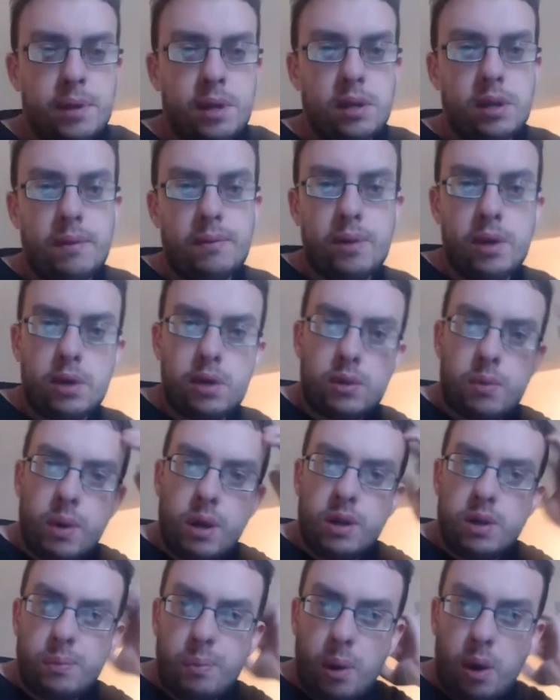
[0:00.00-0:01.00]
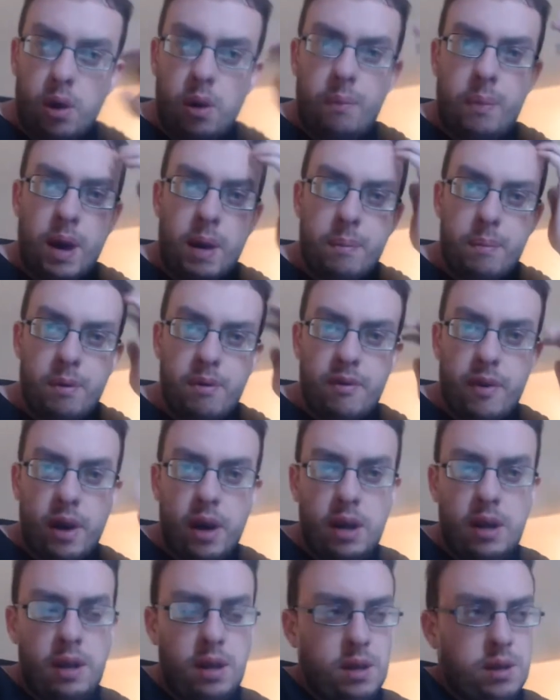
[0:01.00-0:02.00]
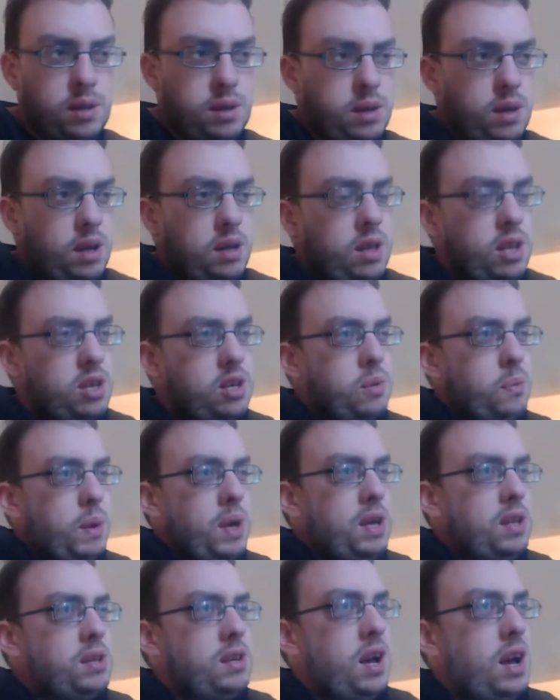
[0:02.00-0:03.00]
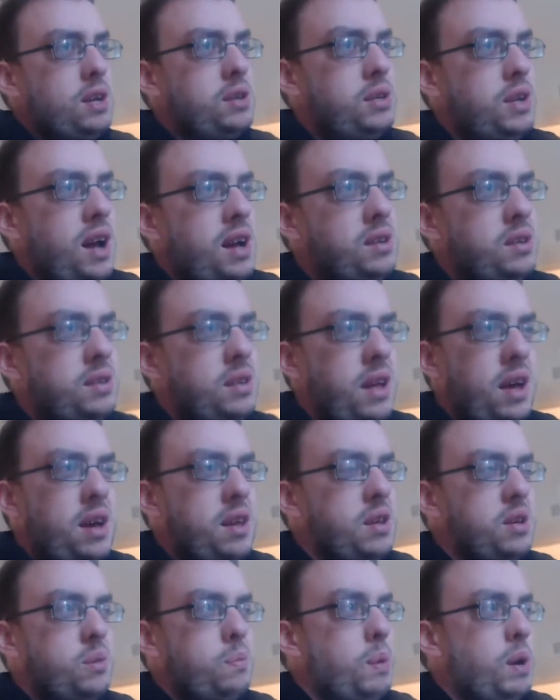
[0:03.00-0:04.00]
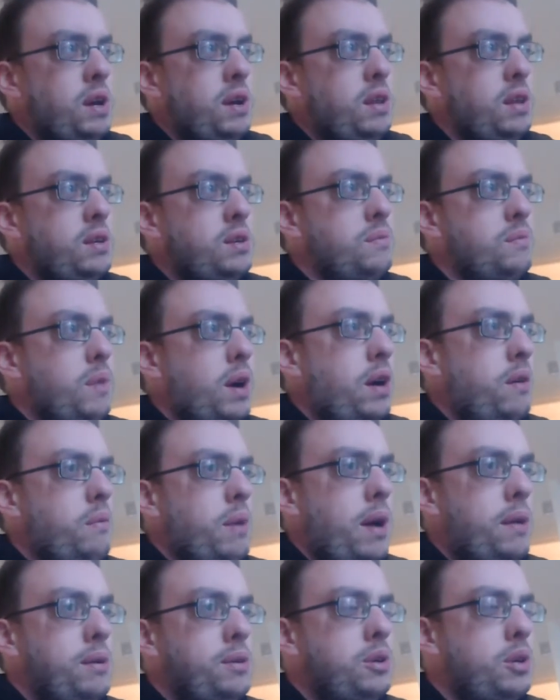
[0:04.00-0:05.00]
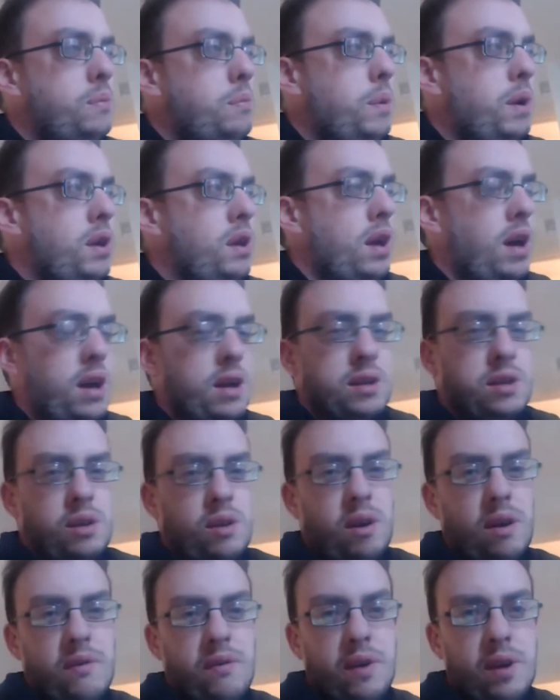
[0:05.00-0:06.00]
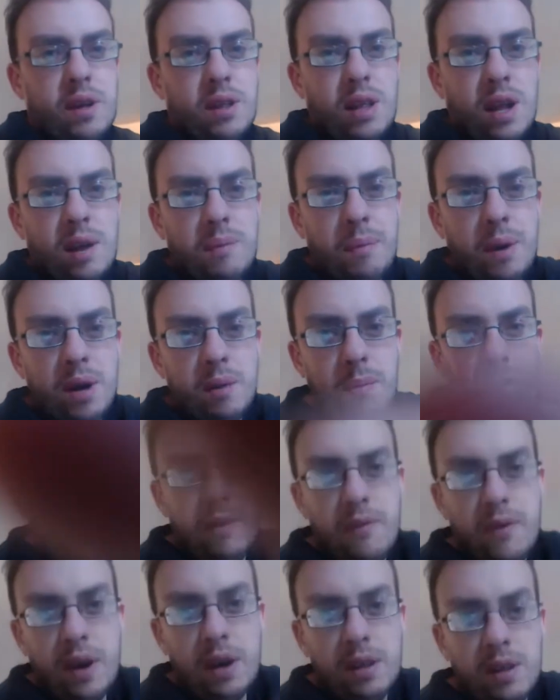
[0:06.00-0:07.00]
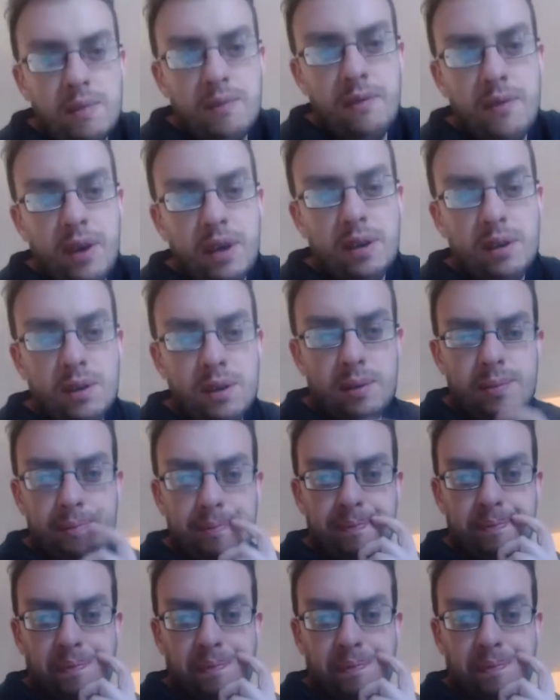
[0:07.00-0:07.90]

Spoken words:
because I've just switched broadband providers, I did a speed test yesterday and the speed isn't where it should be yet, so I think that might be affecting things.